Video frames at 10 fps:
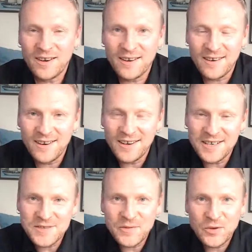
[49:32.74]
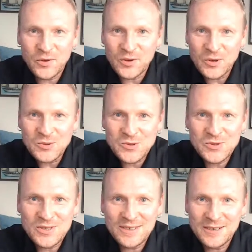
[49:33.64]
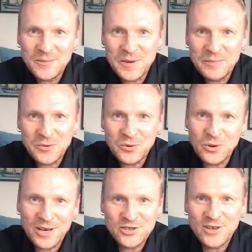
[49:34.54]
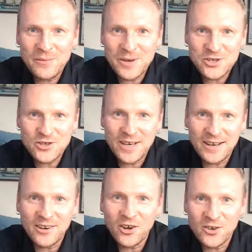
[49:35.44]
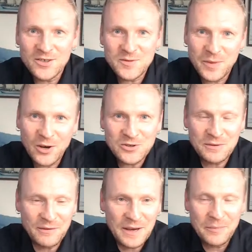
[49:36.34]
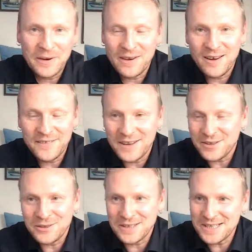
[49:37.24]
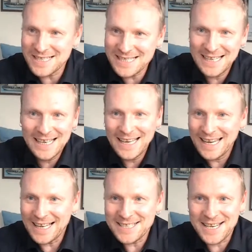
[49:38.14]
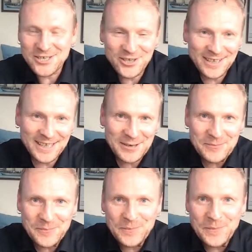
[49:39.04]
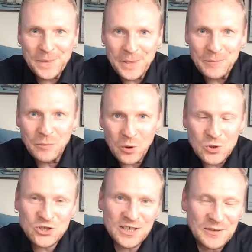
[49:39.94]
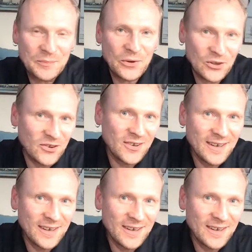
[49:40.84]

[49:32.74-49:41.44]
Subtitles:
is for those people who have damaged their lungs because of the vaping. Yeah, and I thought it's actually bullshit, but